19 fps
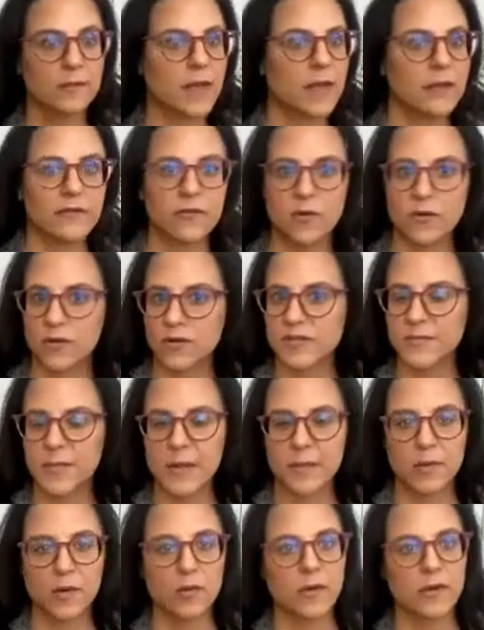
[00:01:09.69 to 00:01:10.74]
And of course,
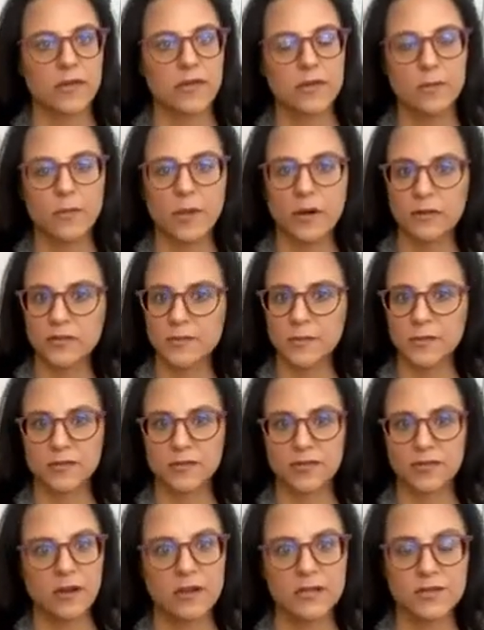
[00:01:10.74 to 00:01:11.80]
people with multiple
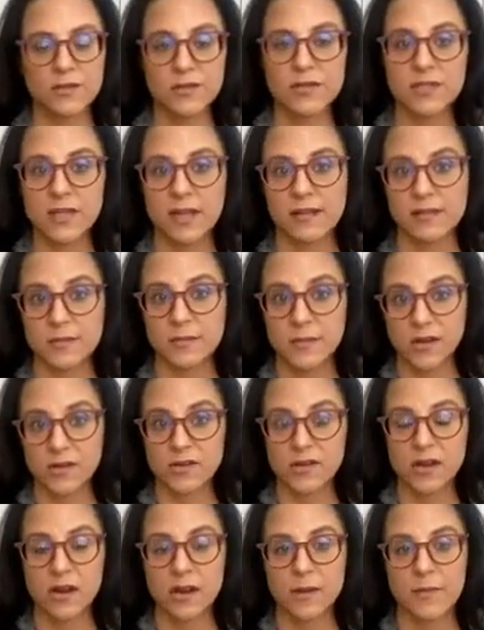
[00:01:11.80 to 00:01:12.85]
dogs, there's things we can
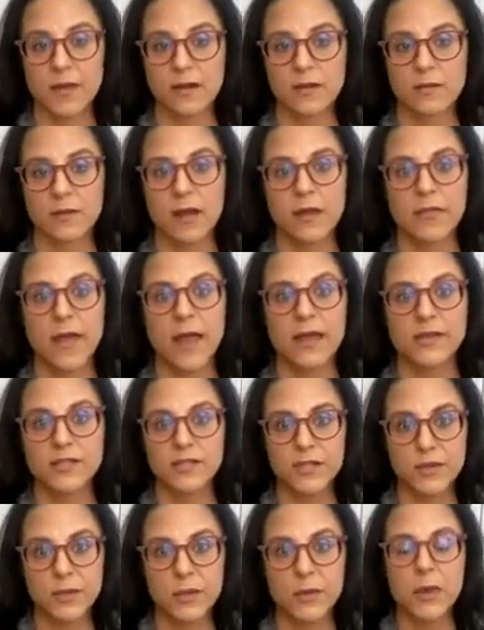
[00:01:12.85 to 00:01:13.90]
talk about around that
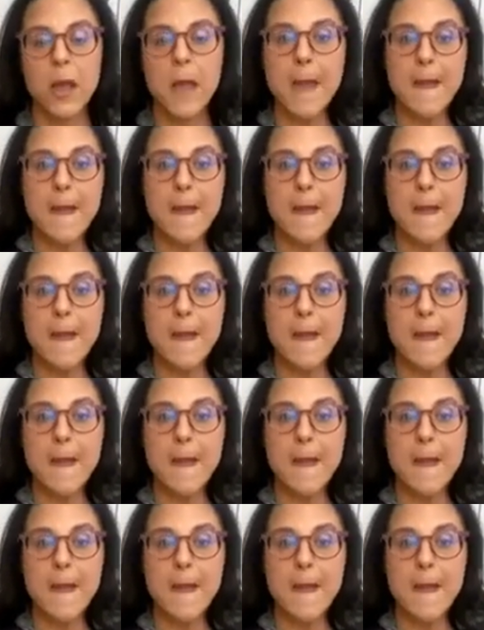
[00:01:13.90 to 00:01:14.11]
too.